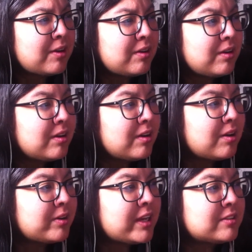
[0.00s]

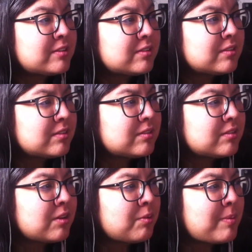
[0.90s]
Okay,
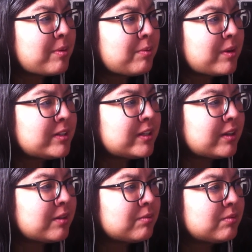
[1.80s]
so what about one
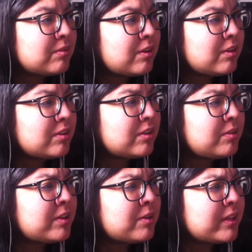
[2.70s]
ticket?
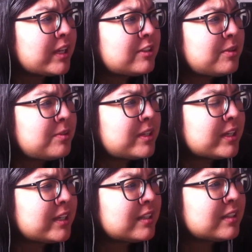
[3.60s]
You can only get two
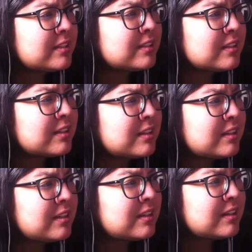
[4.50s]
tickets?
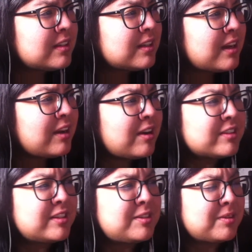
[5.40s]
I
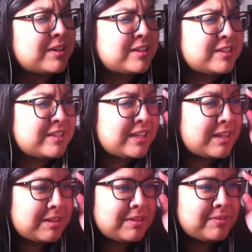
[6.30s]
honestly don't
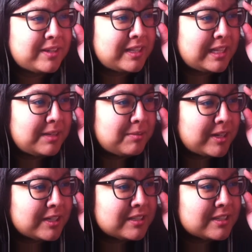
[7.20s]
understand how this freaking thing
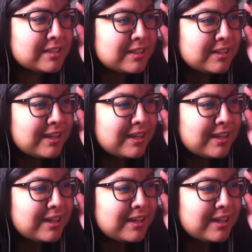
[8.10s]
works.